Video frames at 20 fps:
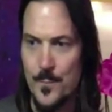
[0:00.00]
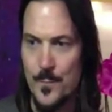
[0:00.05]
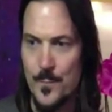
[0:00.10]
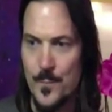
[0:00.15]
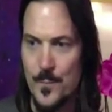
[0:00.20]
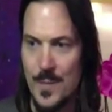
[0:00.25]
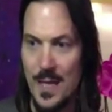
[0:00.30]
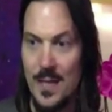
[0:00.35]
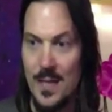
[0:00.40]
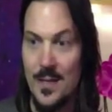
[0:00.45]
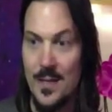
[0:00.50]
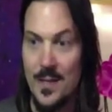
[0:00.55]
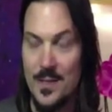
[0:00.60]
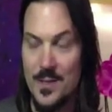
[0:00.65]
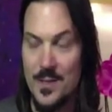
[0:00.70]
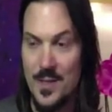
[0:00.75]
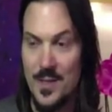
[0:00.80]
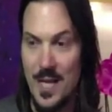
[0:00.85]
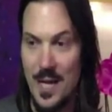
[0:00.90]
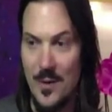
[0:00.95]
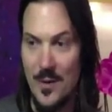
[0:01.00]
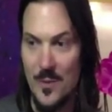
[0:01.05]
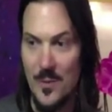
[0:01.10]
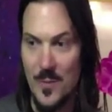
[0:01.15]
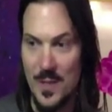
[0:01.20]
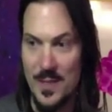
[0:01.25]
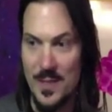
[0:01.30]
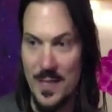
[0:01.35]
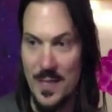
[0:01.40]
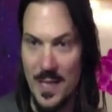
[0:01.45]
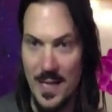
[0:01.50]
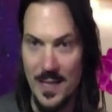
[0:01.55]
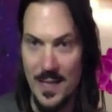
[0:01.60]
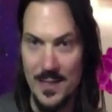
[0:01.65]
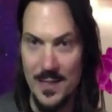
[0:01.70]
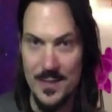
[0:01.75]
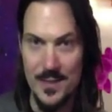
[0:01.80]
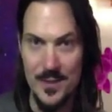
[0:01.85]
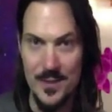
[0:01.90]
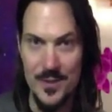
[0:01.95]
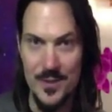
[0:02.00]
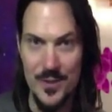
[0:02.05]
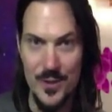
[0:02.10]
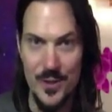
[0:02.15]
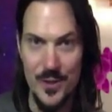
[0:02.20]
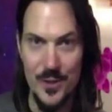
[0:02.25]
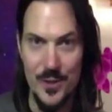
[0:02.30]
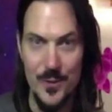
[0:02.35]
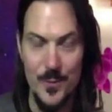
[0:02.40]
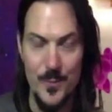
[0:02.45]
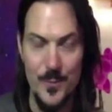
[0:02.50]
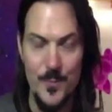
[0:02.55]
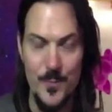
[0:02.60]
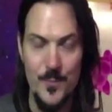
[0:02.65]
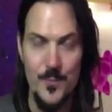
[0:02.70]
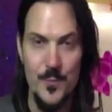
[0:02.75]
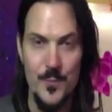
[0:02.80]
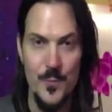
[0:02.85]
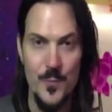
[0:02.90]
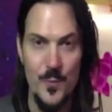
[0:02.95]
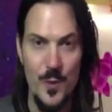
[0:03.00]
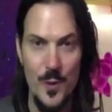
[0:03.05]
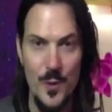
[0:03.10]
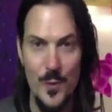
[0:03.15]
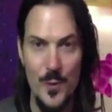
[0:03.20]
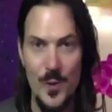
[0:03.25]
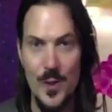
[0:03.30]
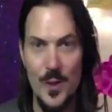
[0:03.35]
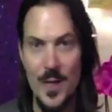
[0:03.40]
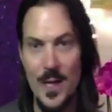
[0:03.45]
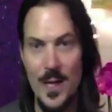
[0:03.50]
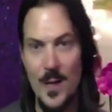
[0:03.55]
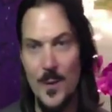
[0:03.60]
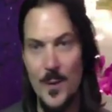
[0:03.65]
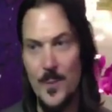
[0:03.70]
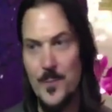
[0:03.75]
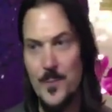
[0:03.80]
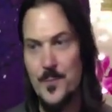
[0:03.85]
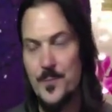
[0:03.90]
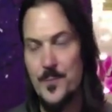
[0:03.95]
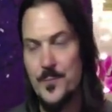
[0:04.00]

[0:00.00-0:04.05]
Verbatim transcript: had a nice chat with my dad and sister while we were out.